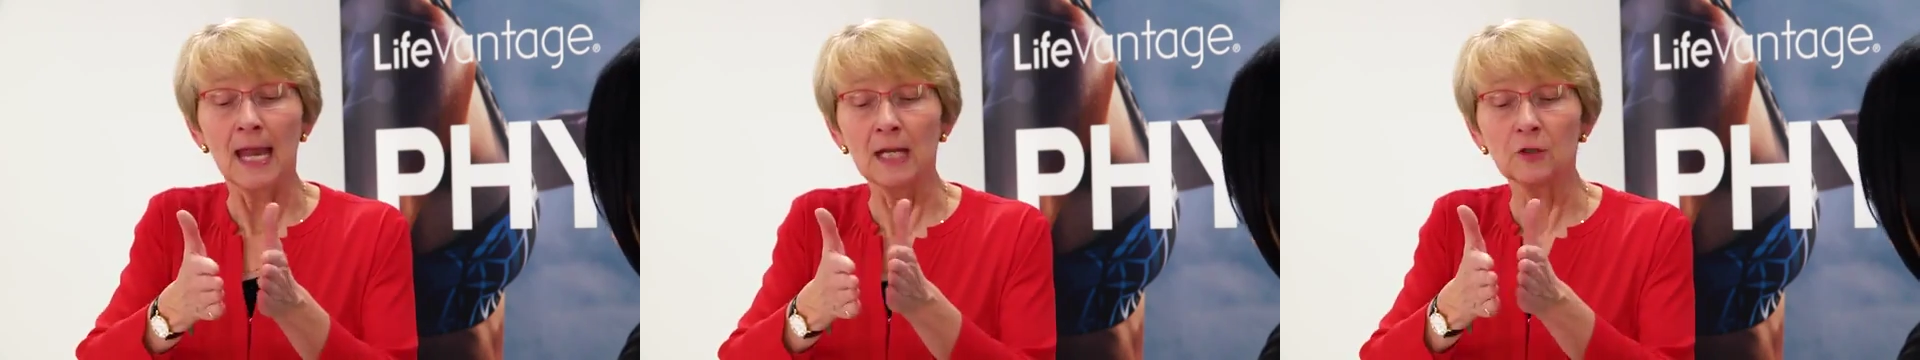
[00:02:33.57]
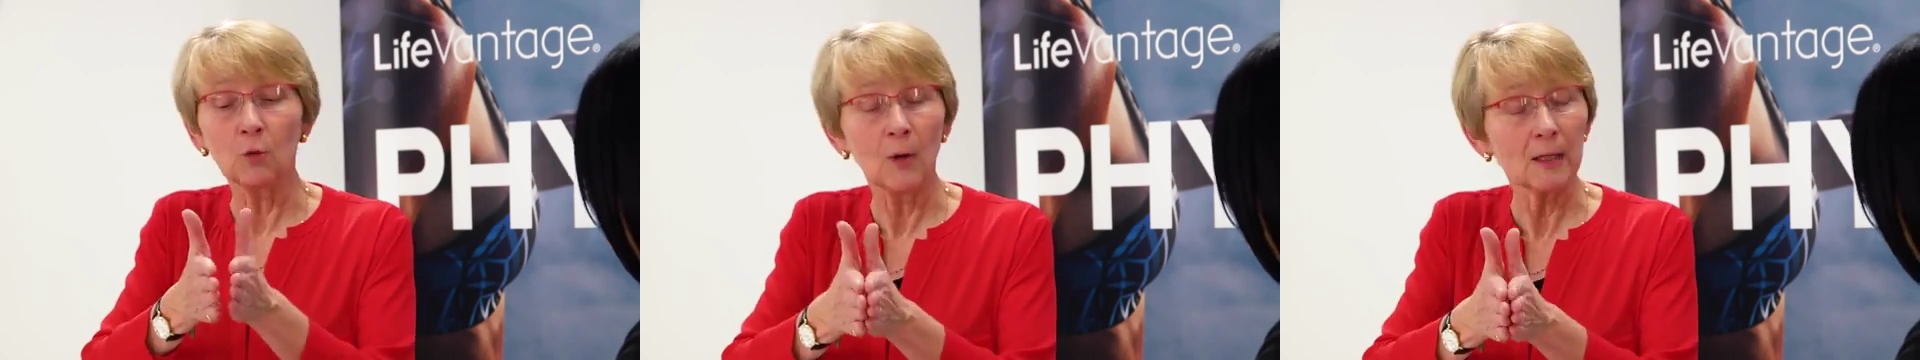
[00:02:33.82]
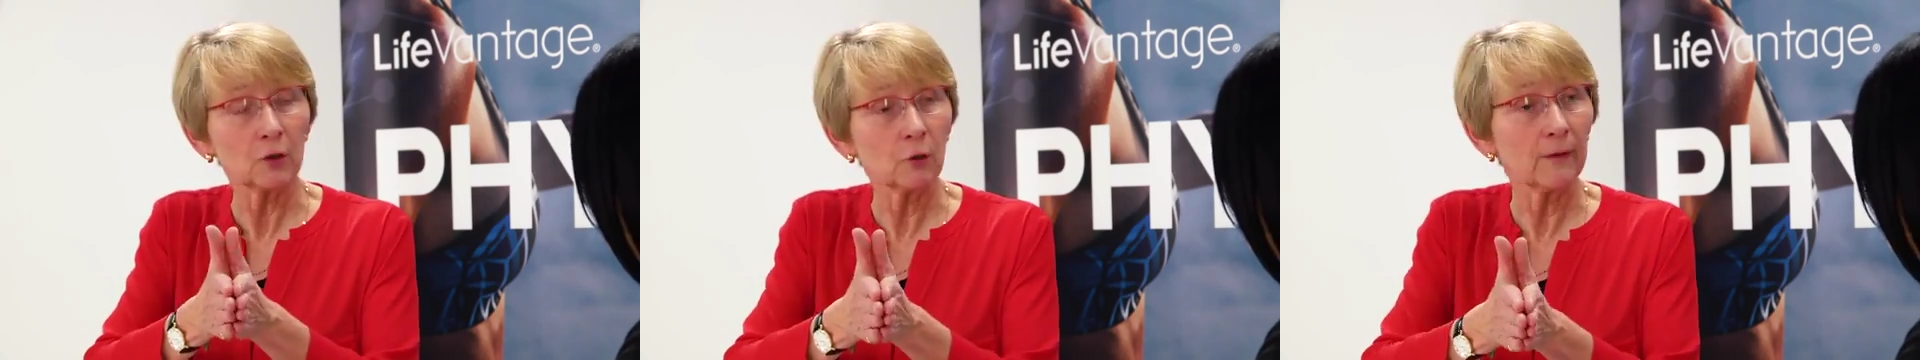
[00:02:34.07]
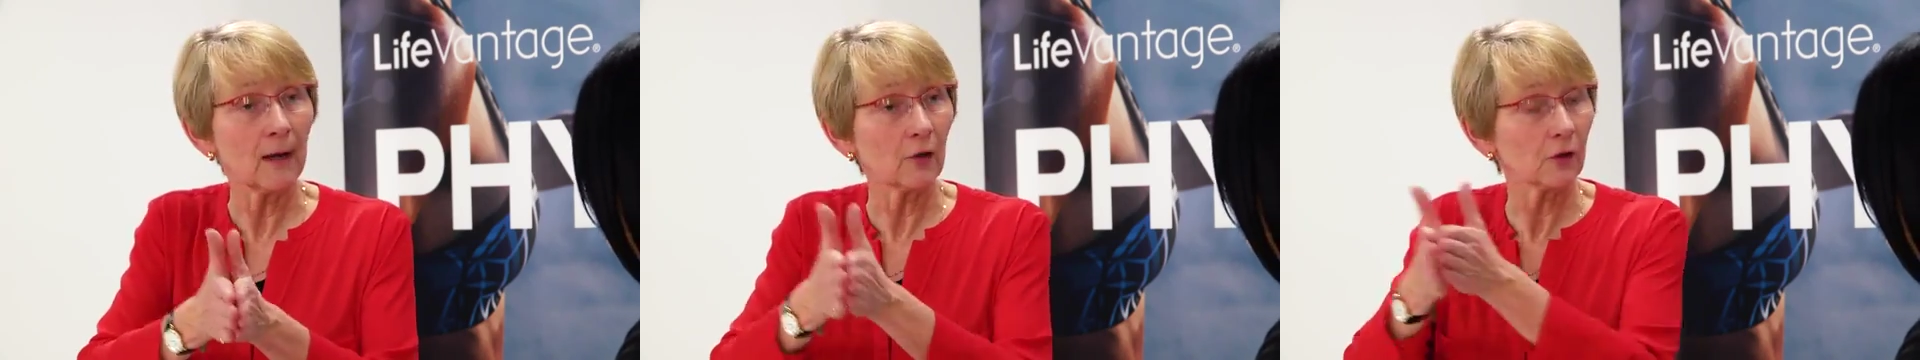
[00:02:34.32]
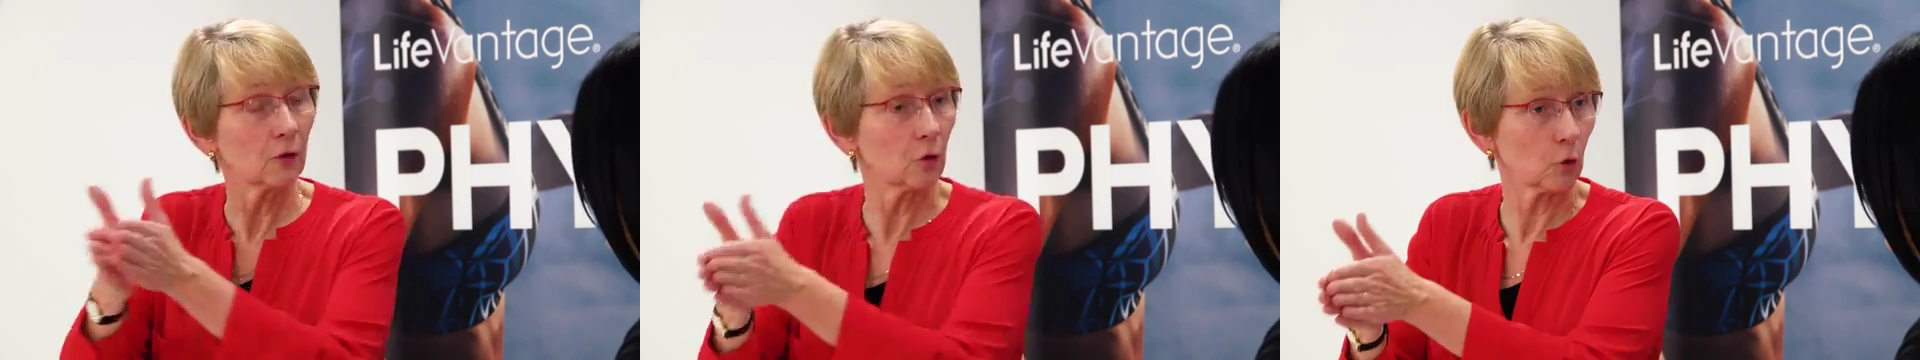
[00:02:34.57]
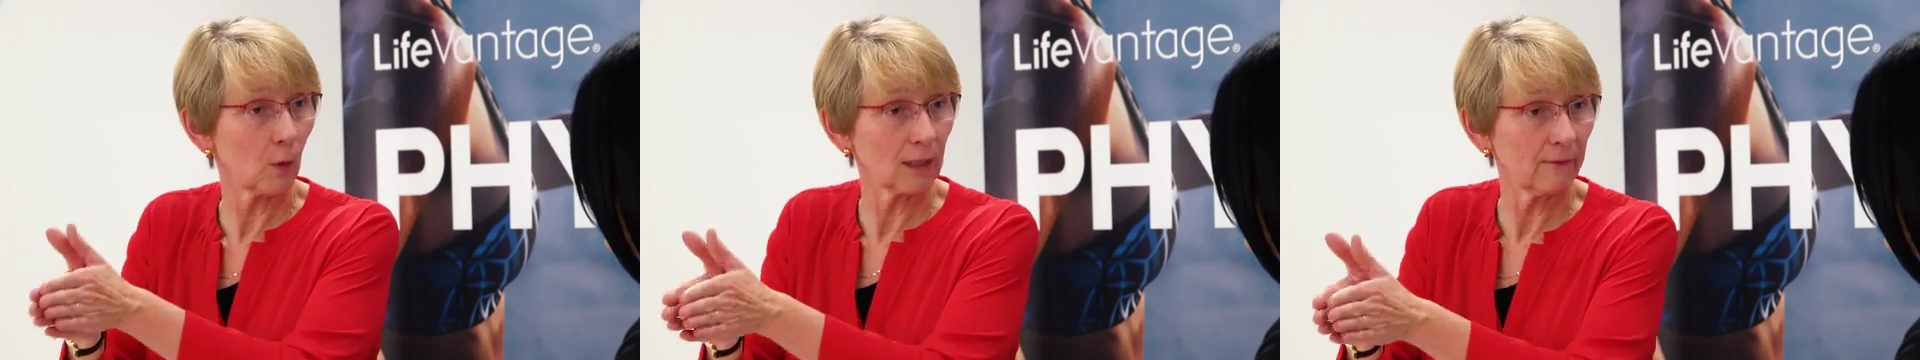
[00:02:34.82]
and 2,000
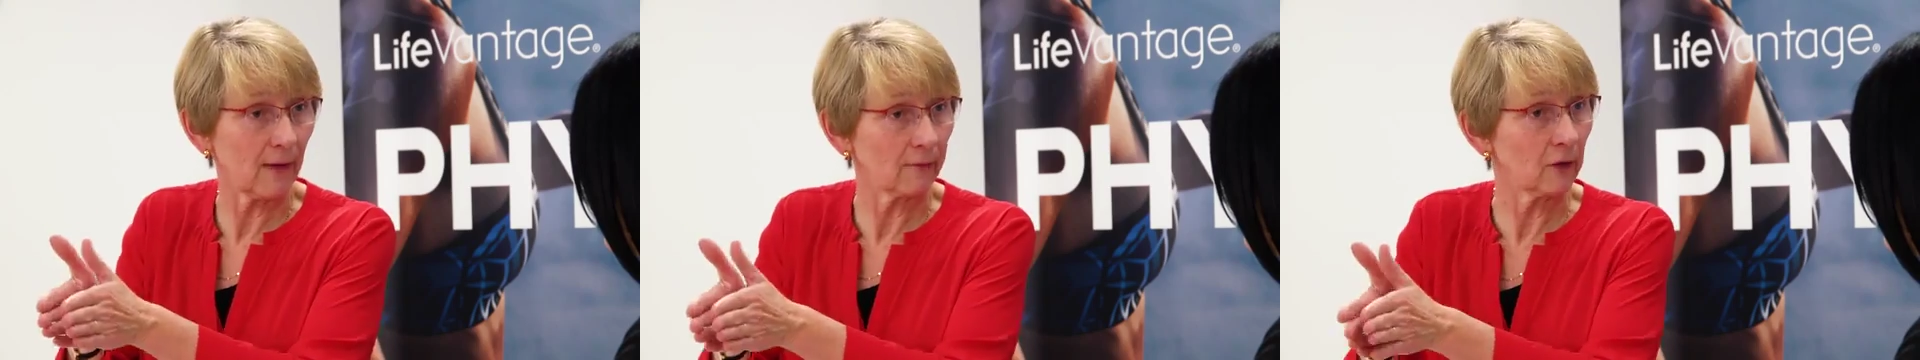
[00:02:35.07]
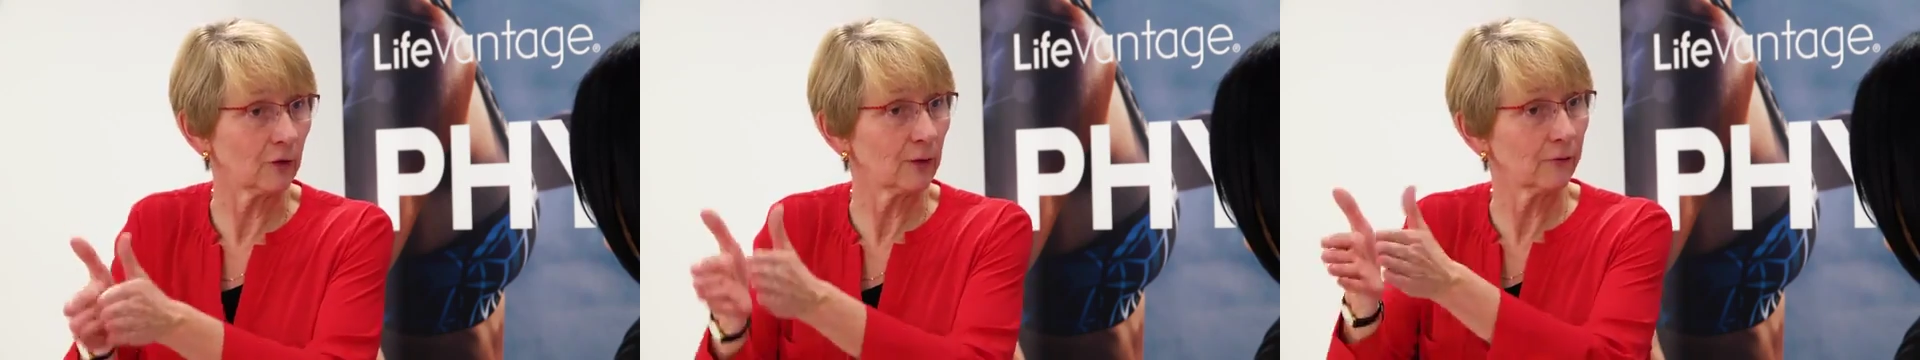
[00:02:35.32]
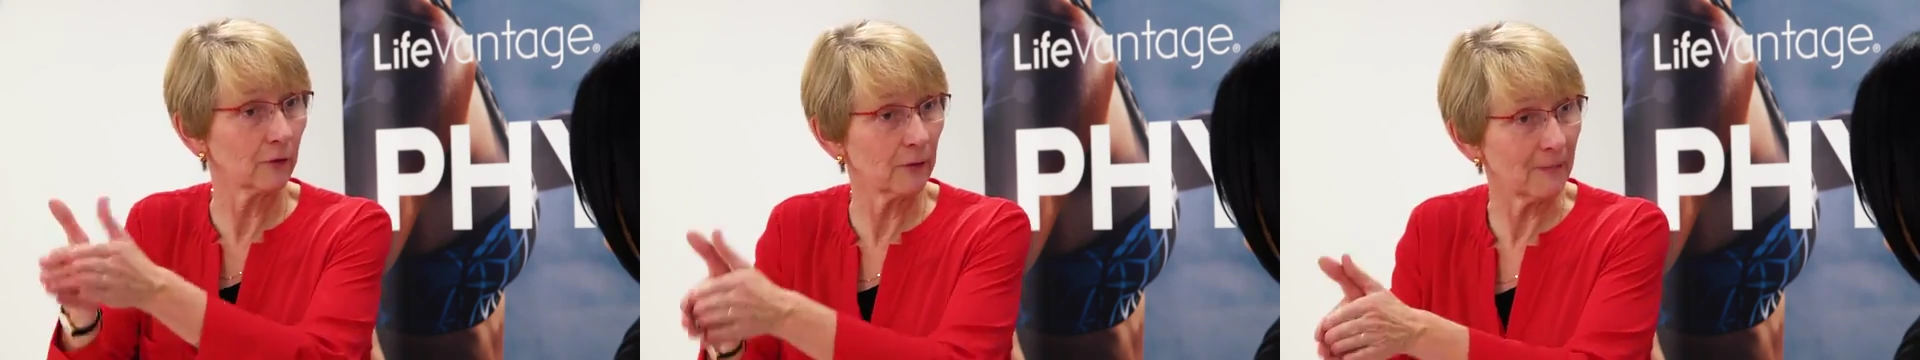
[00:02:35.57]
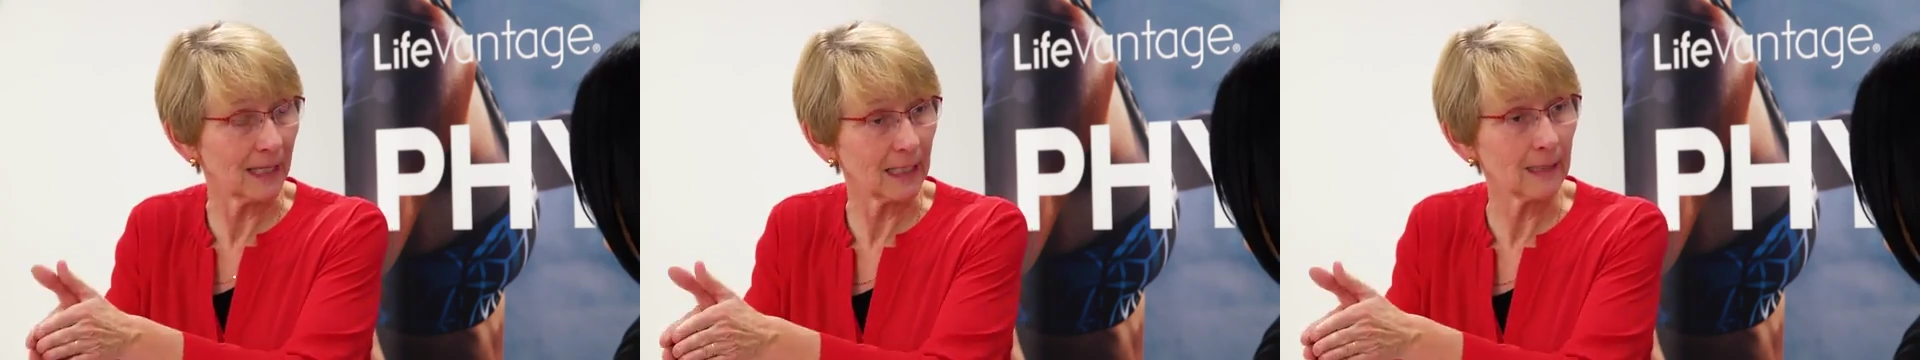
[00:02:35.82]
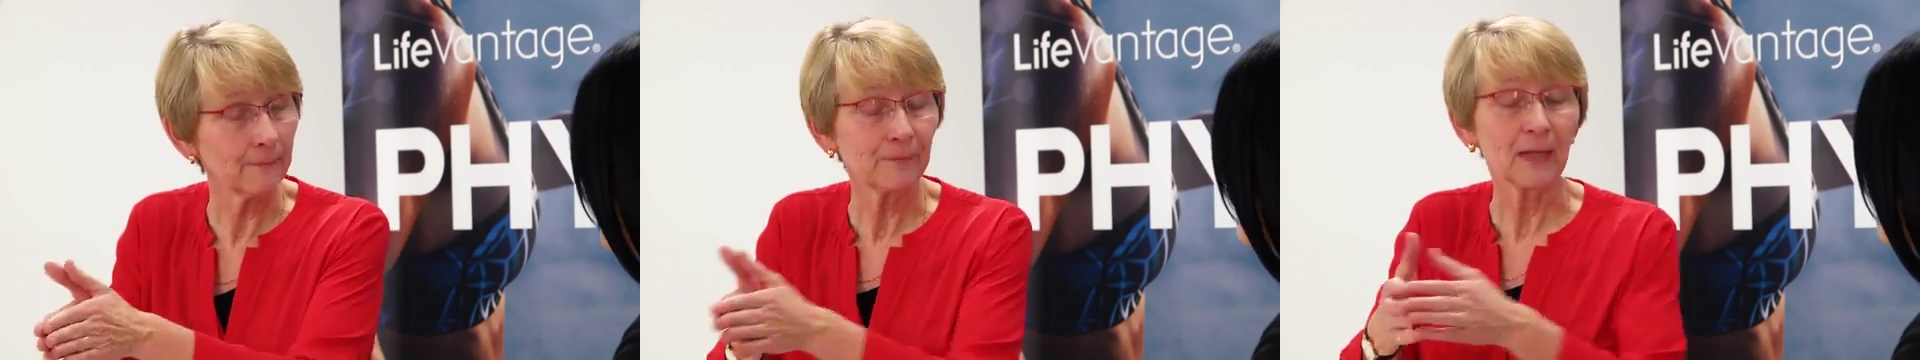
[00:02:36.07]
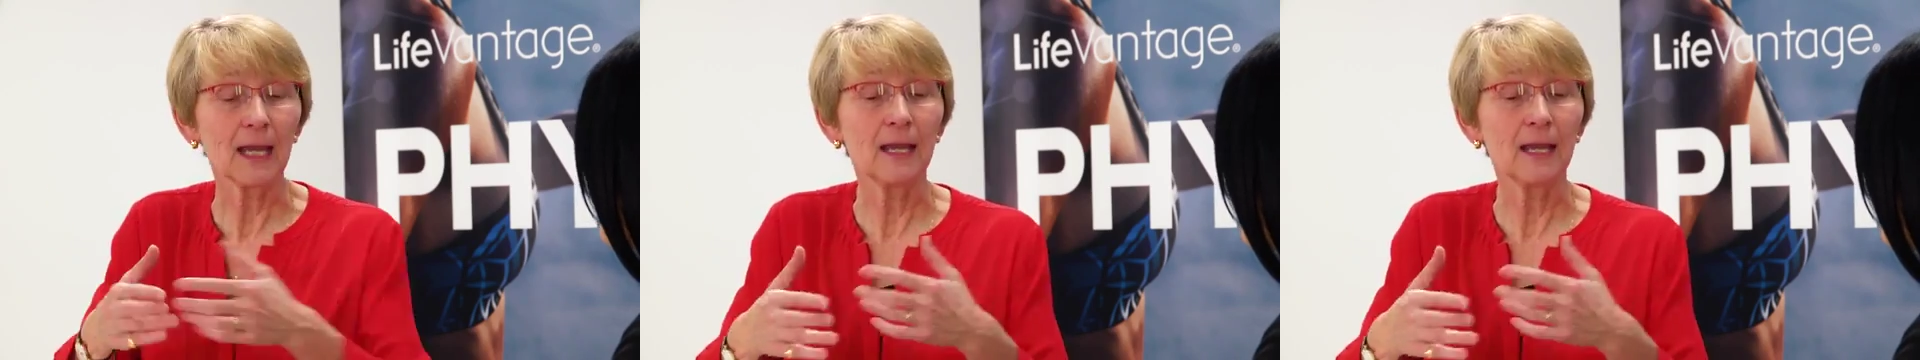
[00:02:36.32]
to 2,500 for the men.